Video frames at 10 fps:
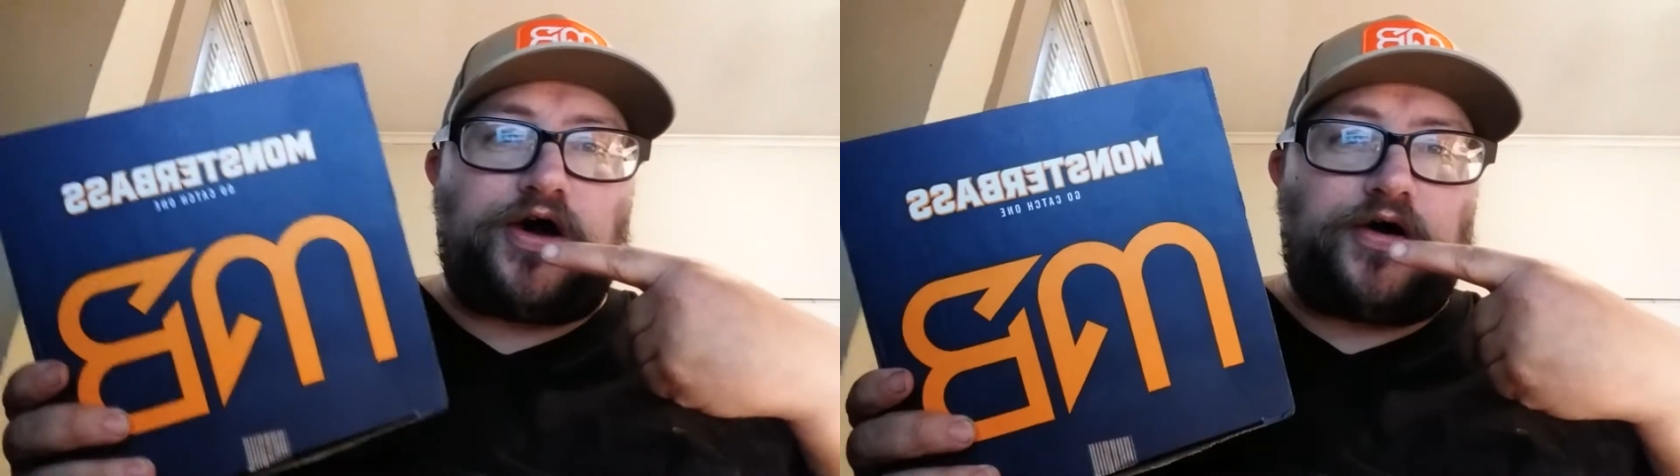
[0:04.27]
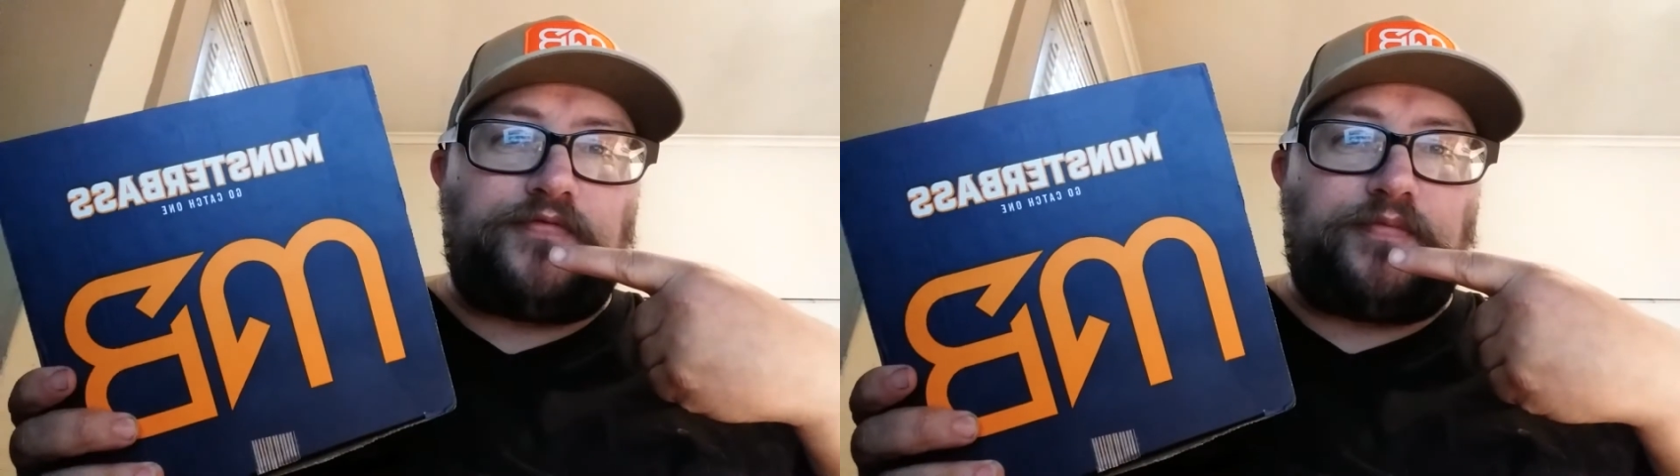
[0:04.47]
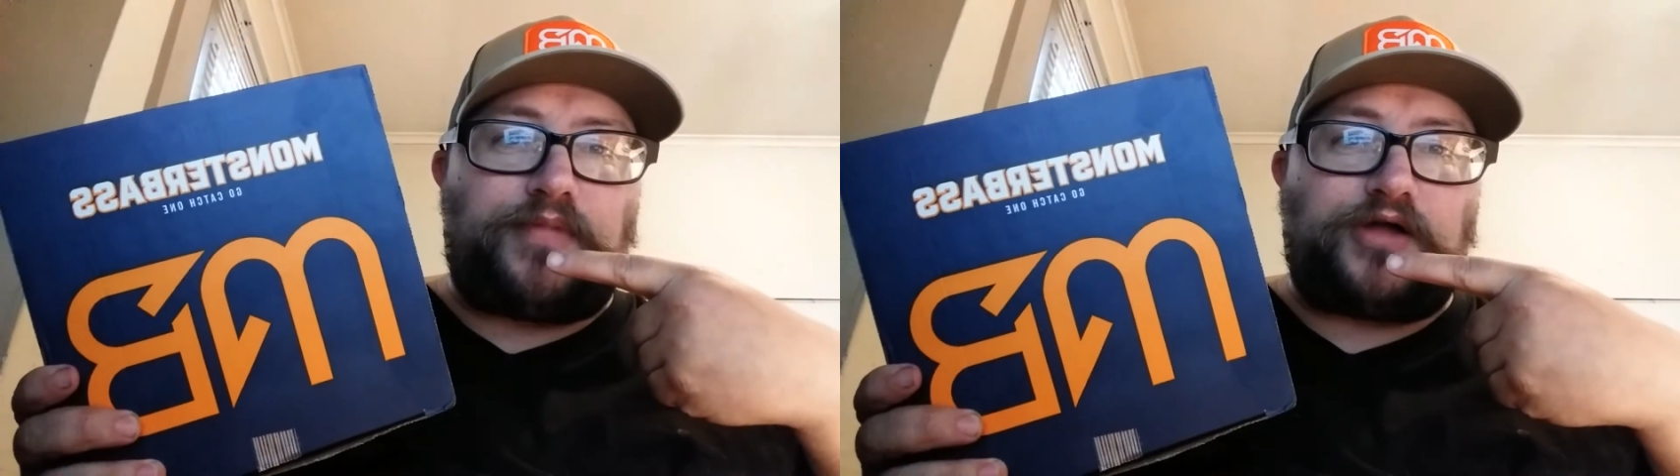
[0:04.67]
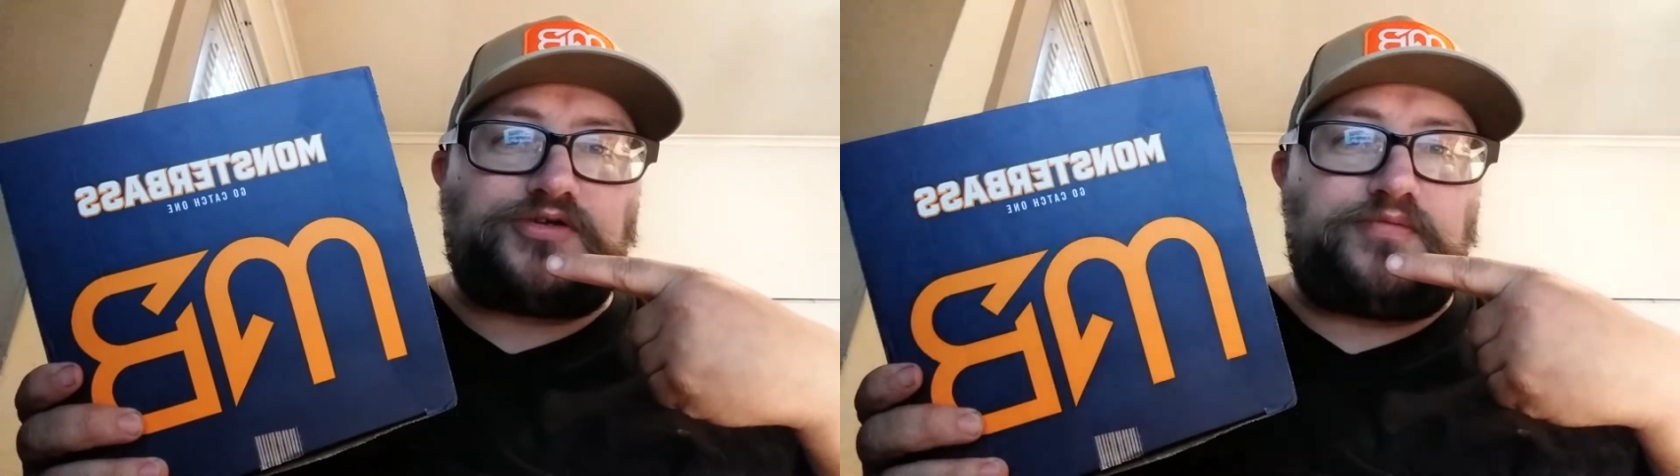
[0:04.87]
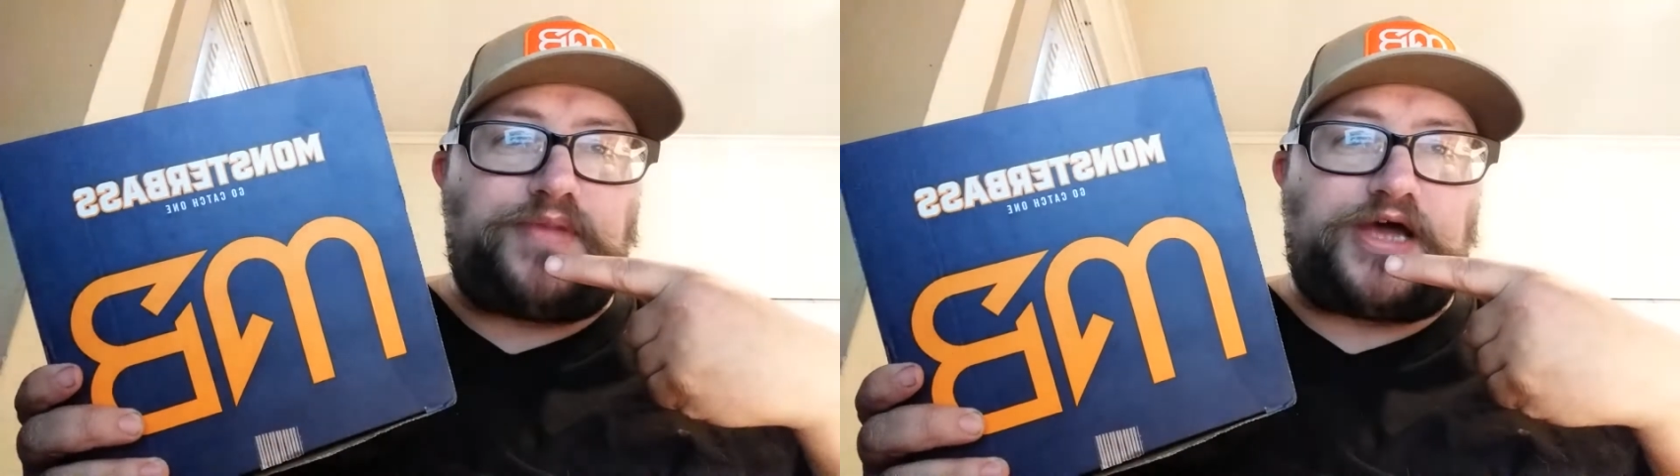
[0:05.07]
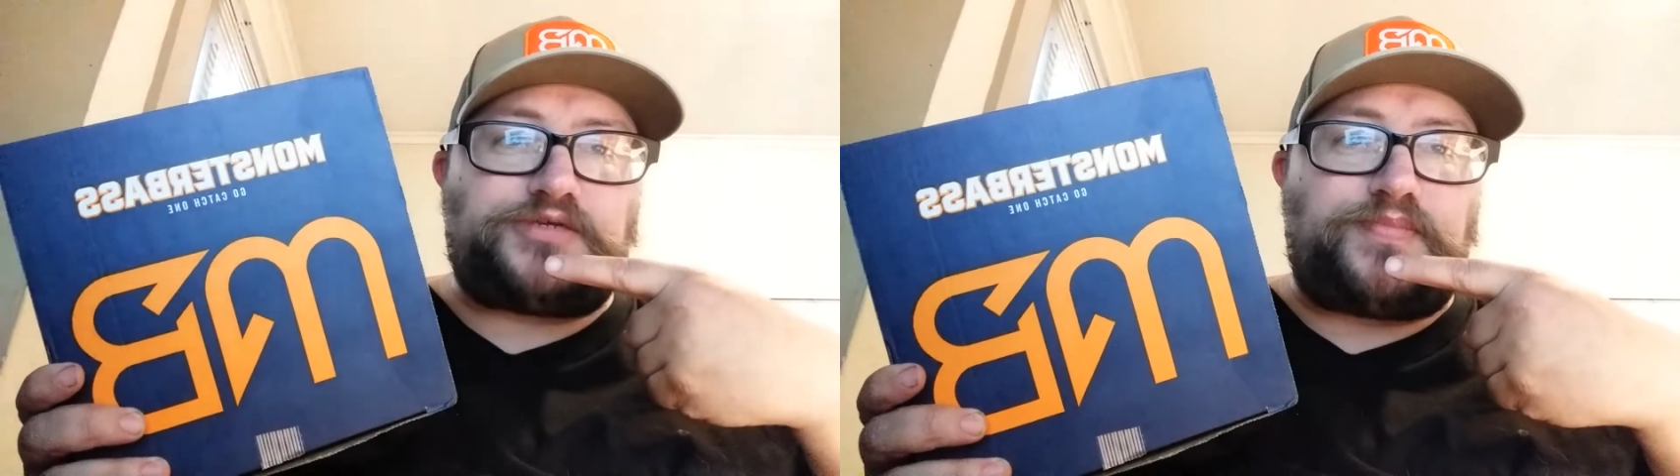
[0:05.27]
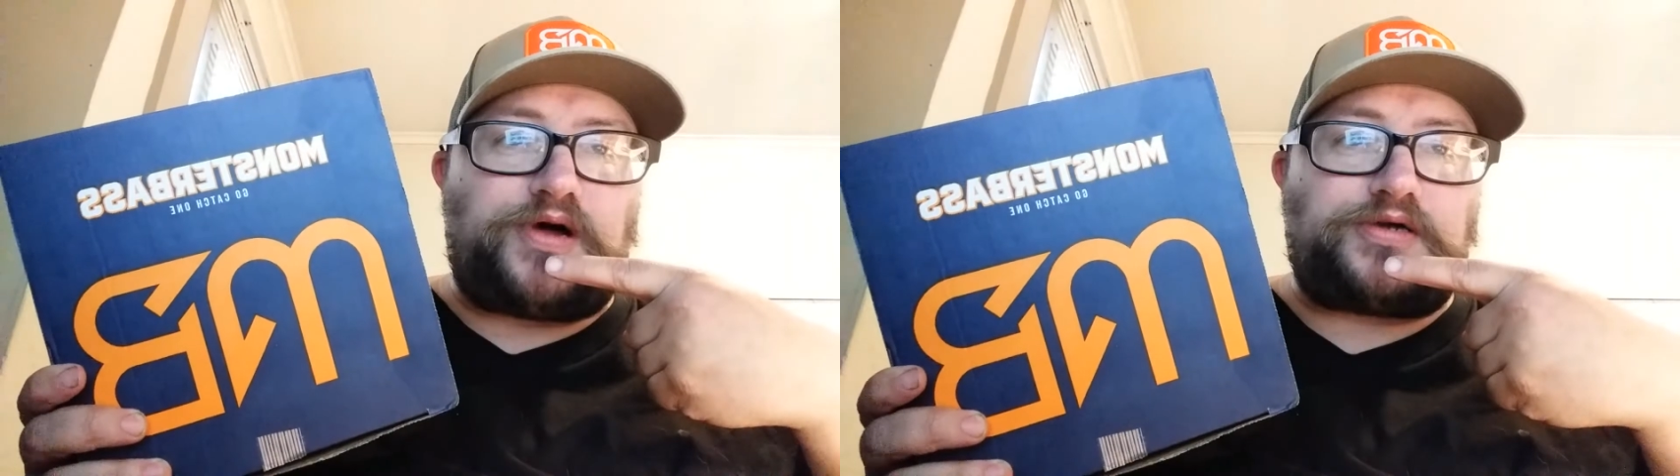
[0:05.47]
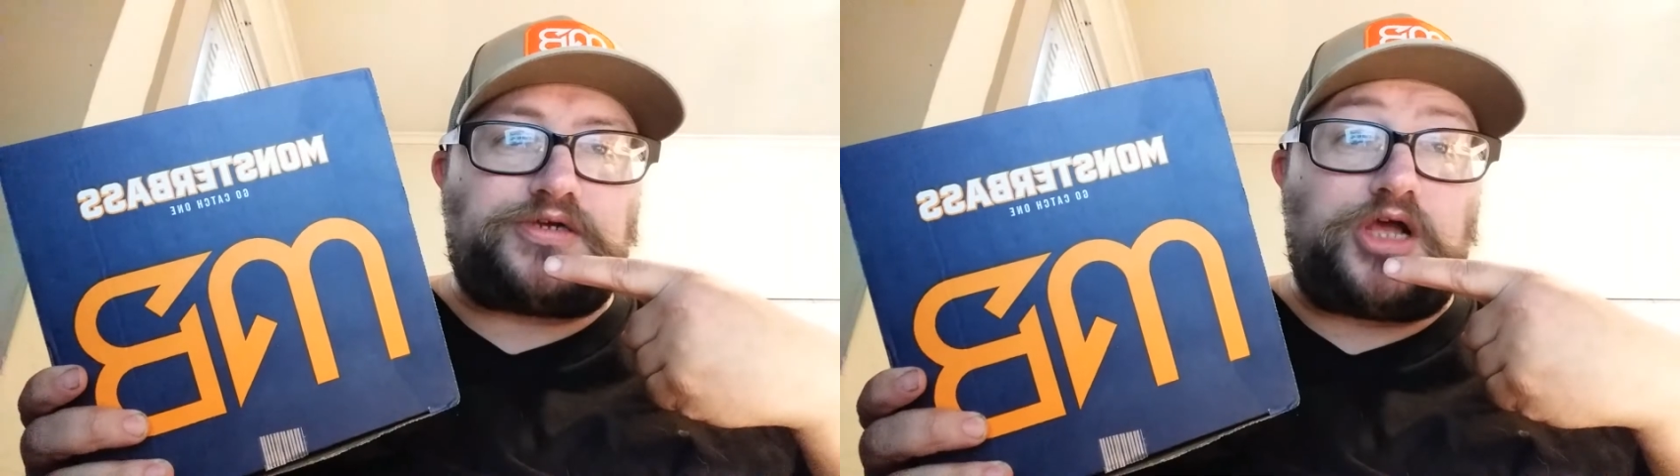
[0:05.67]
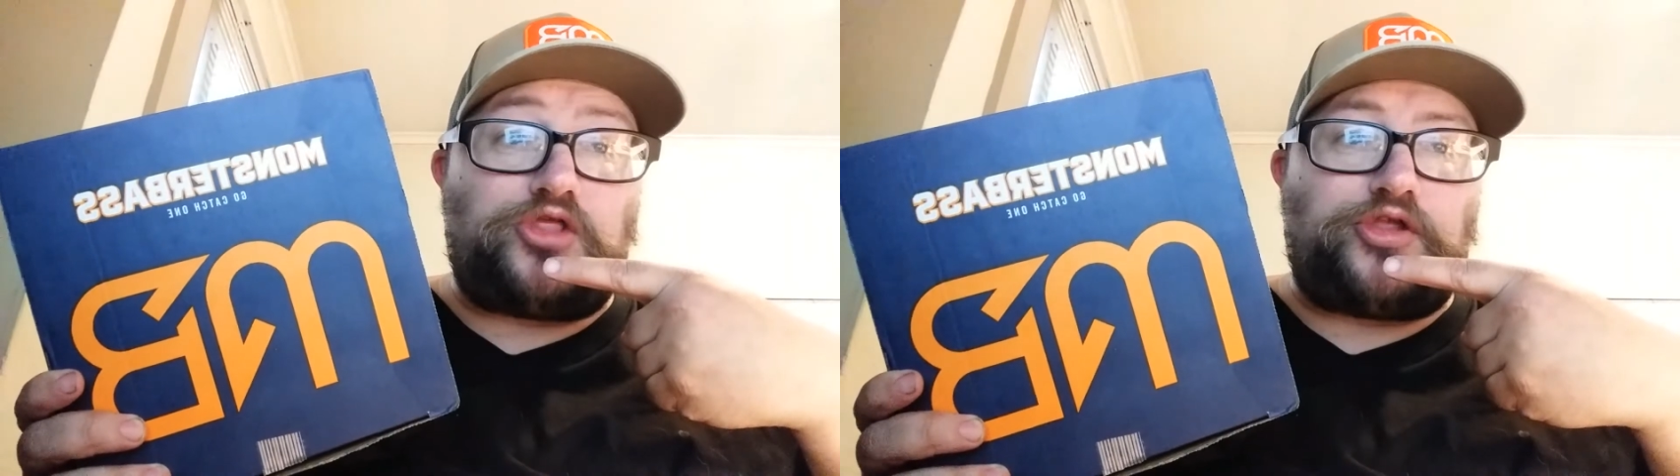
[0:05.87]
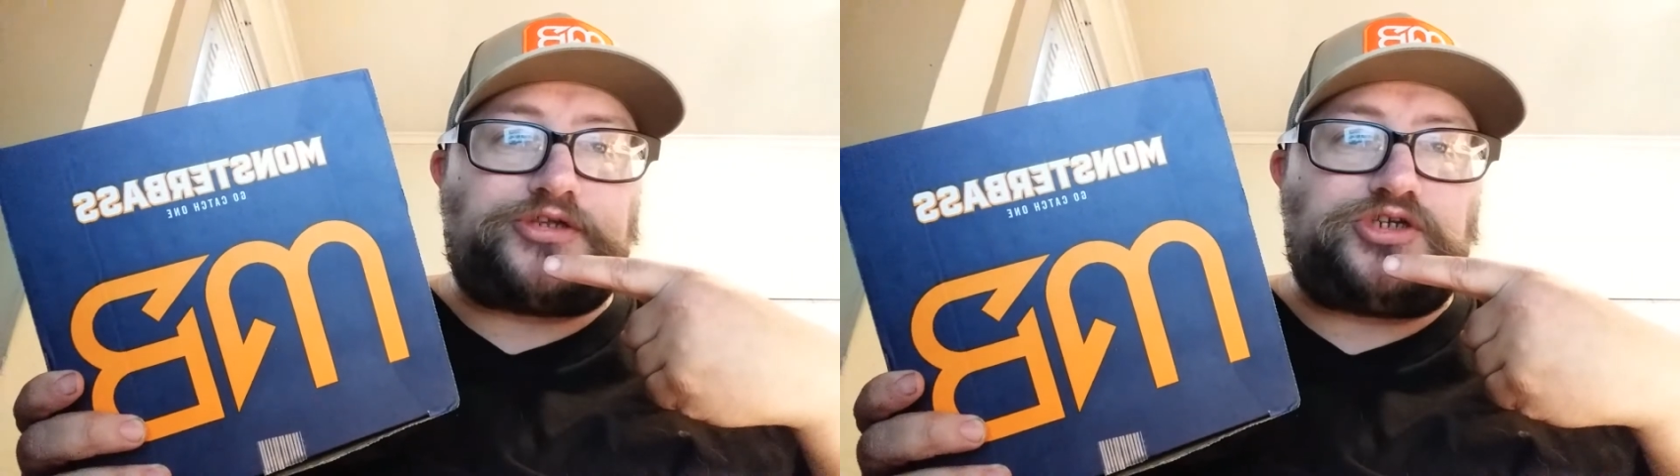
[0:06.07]
of the Monsterbass Box.
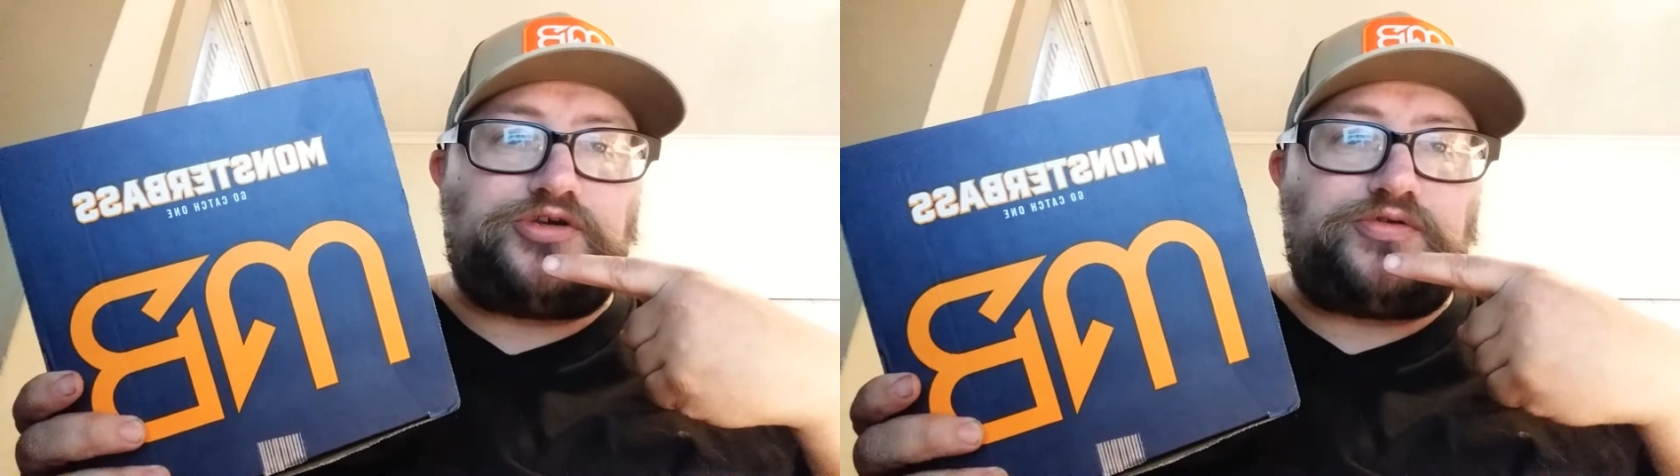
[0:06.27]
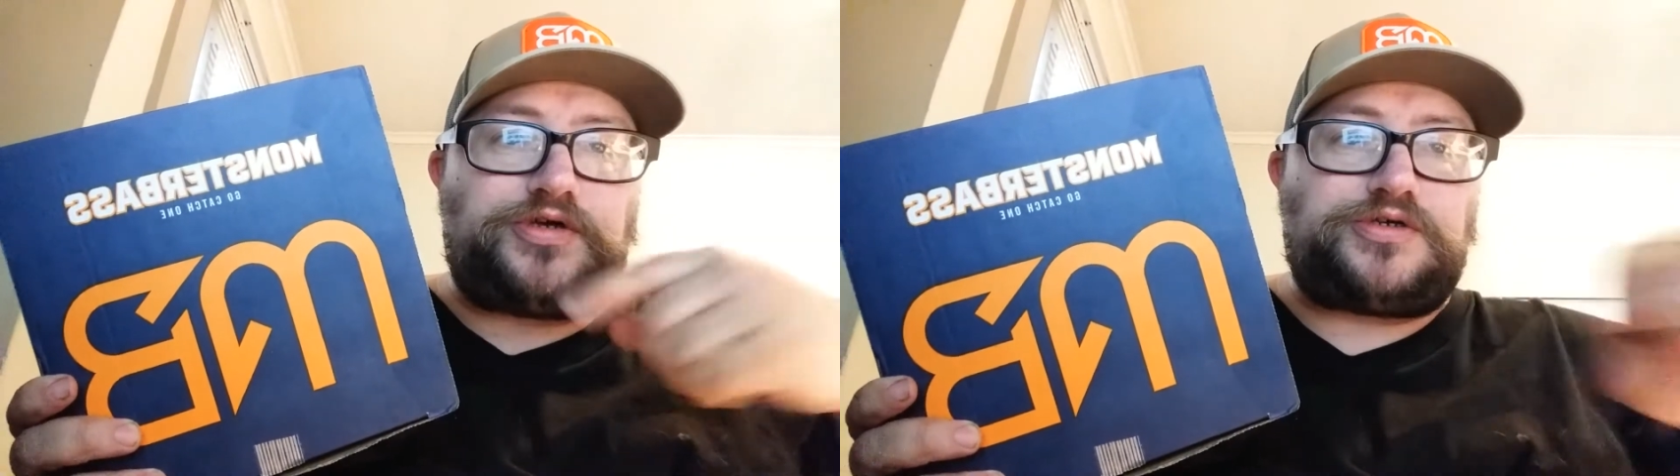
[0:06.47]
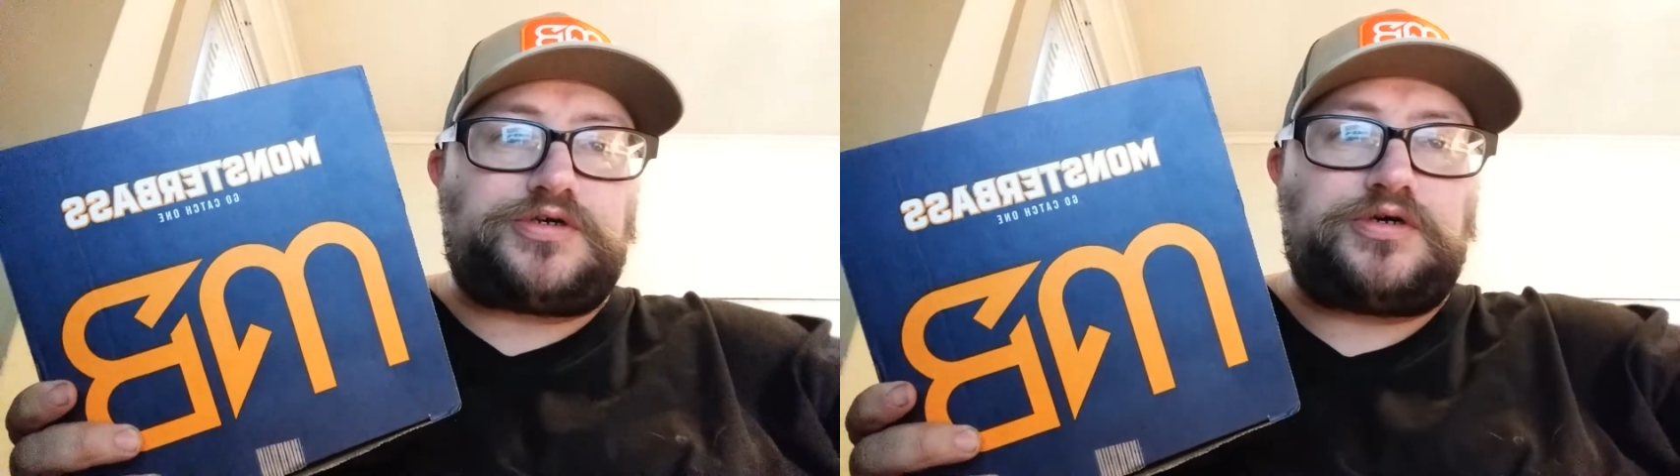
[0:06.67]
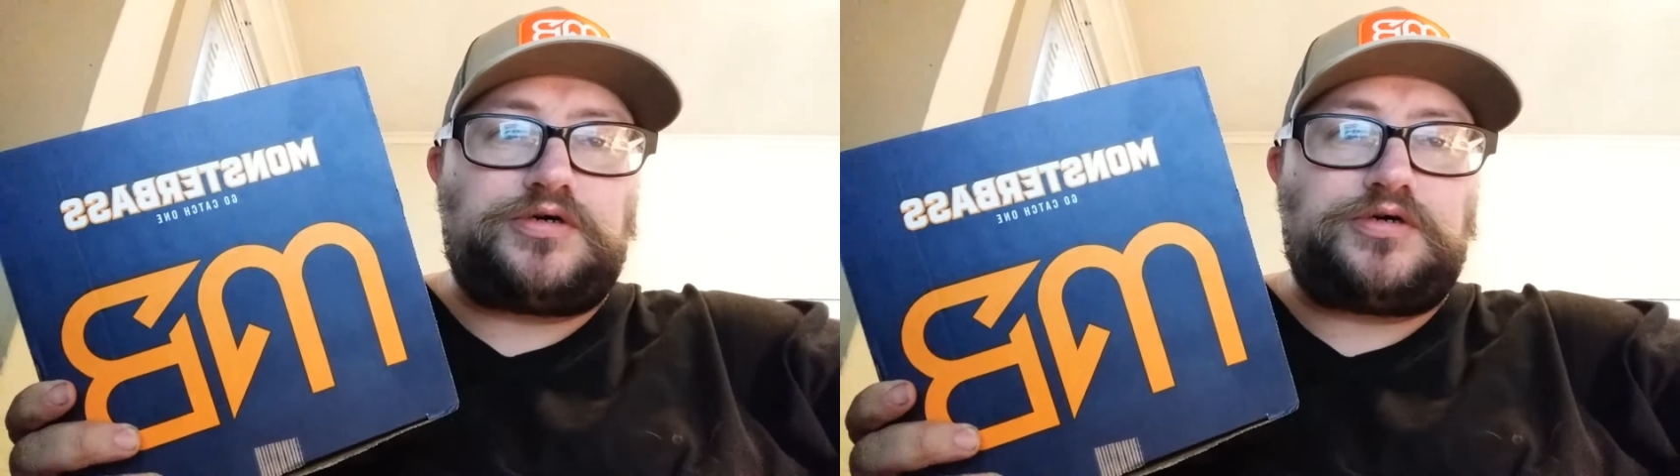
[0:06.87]
Let's do this.